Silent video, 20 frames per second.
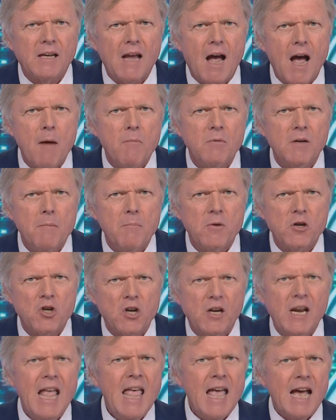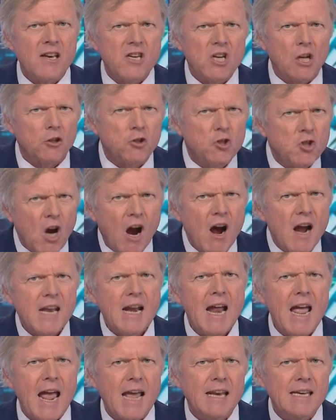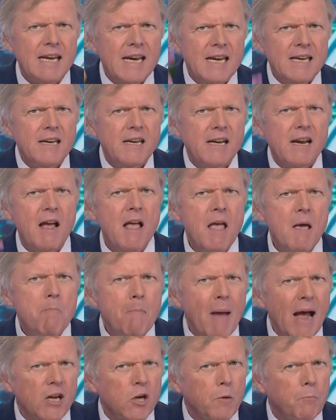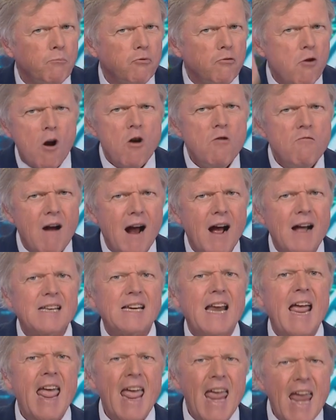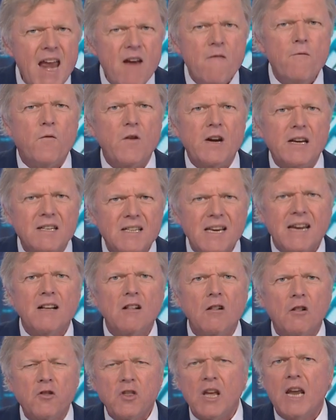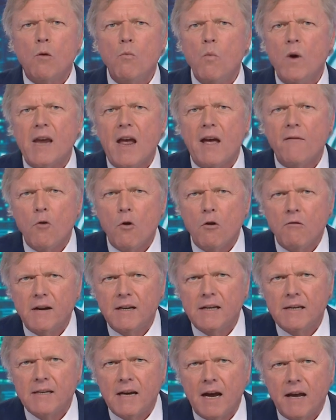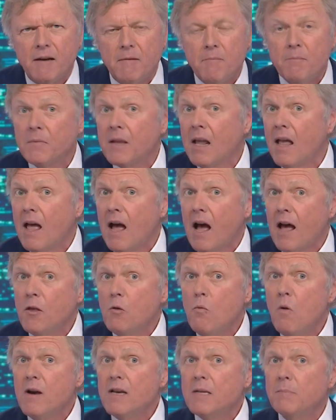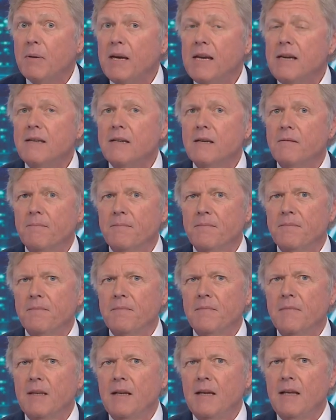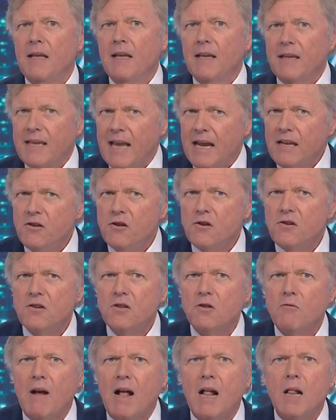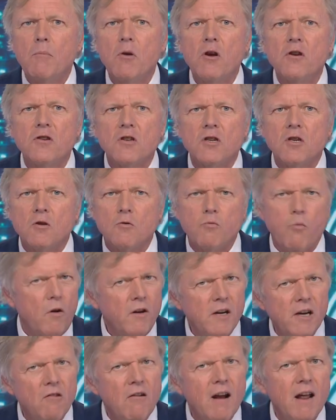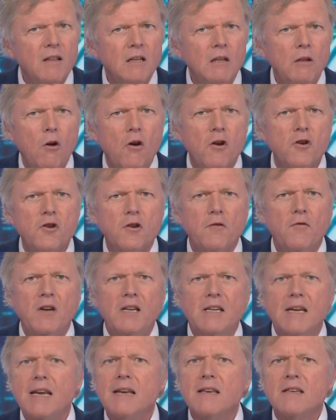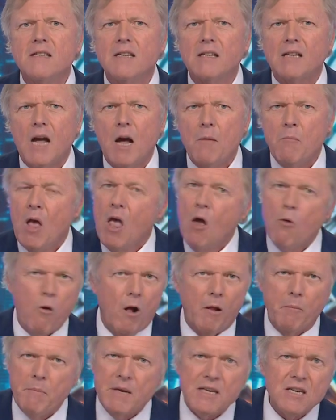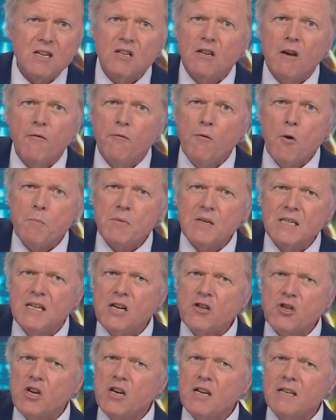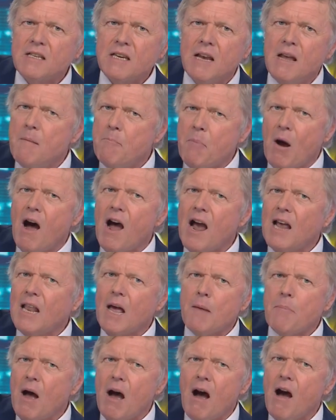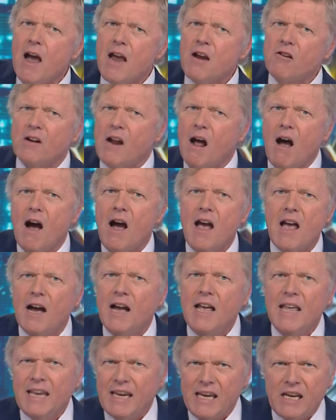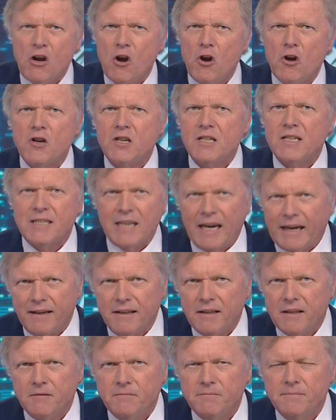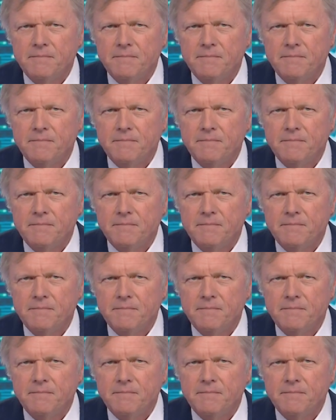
carbon emission until China and India match pro rata every single thing we have already done. Otherwise, Pete, get used to Albo swanning around the lodge for years to come while Mrs. Kafoop's dishes pile up higher and higher in her sink.